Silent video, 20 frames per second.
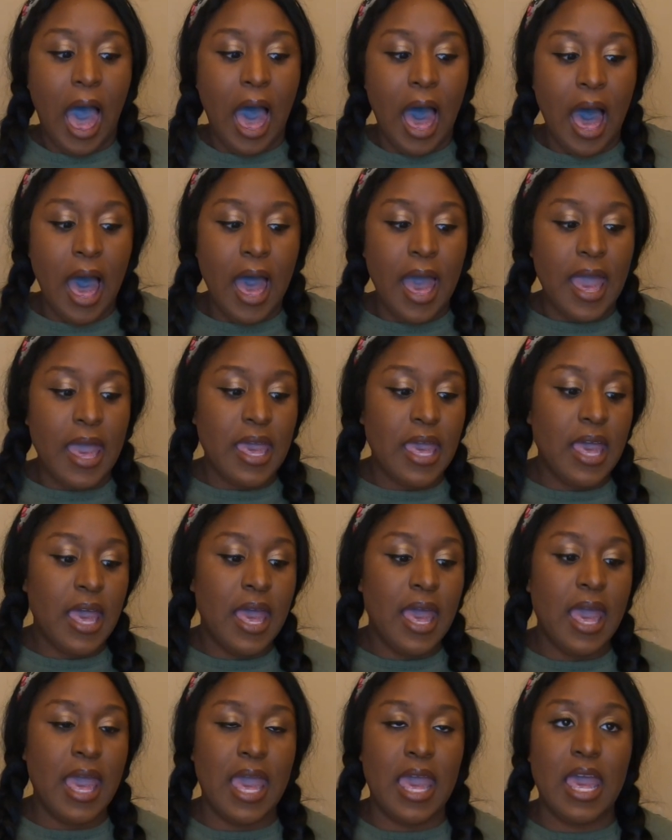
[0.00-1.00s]

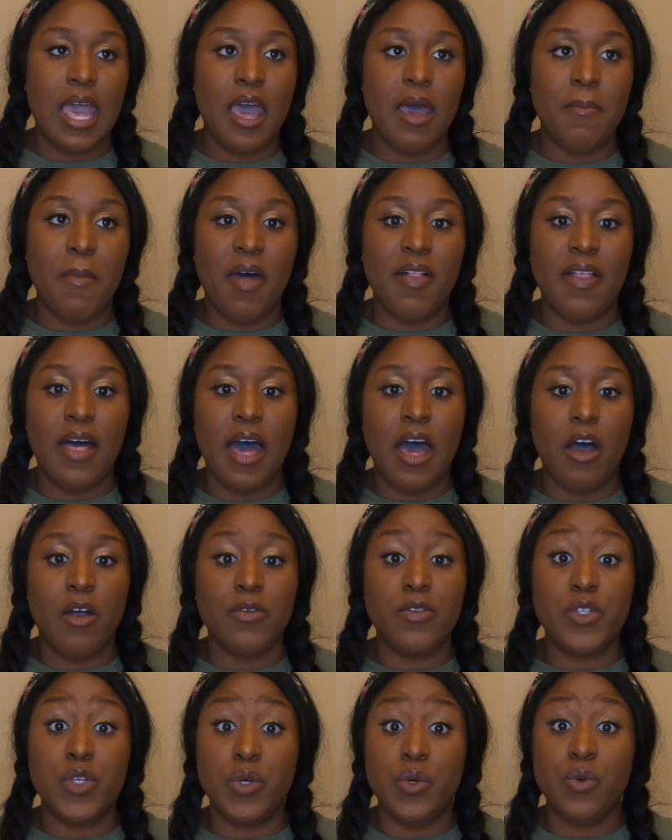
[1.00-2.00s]
I am
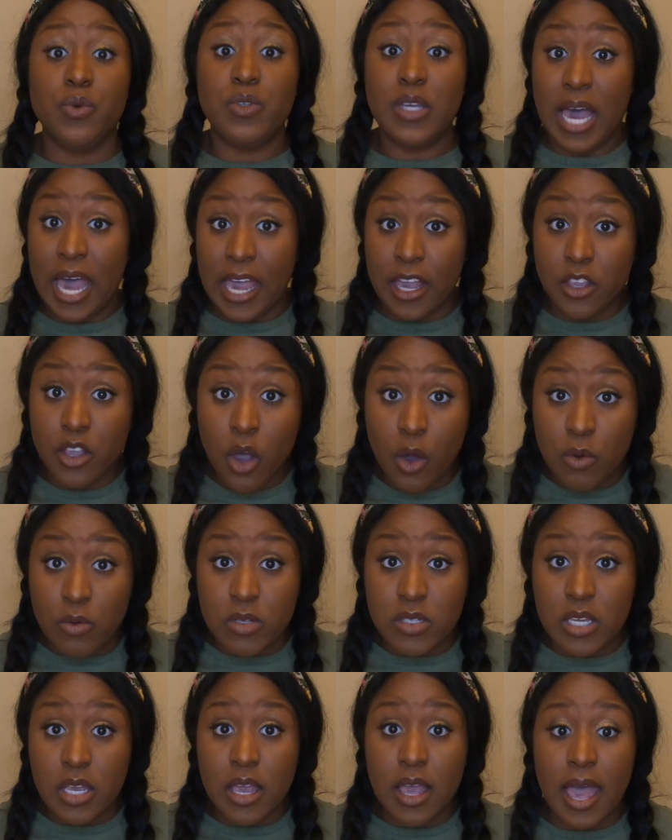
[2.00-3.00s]
allowed to
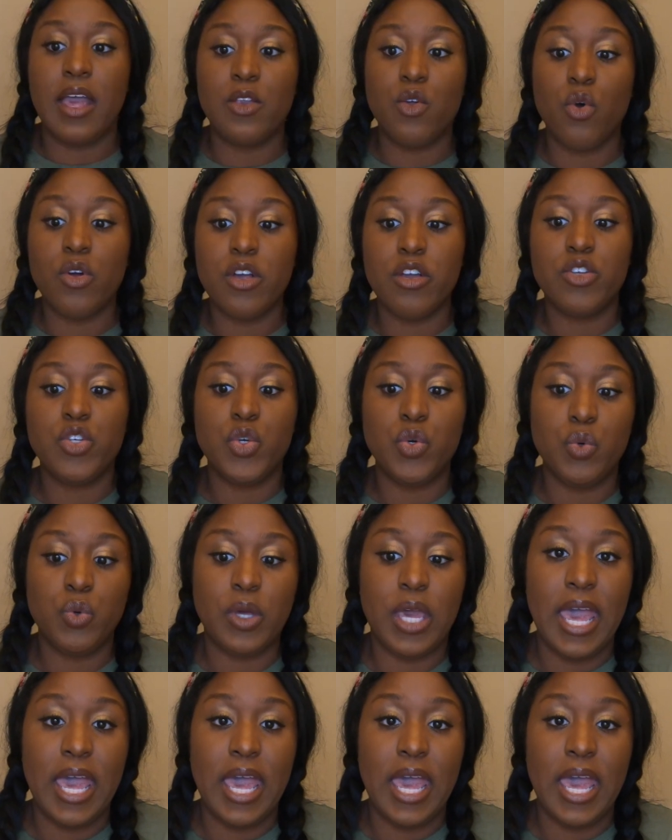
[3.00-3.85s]
diagnose. In order to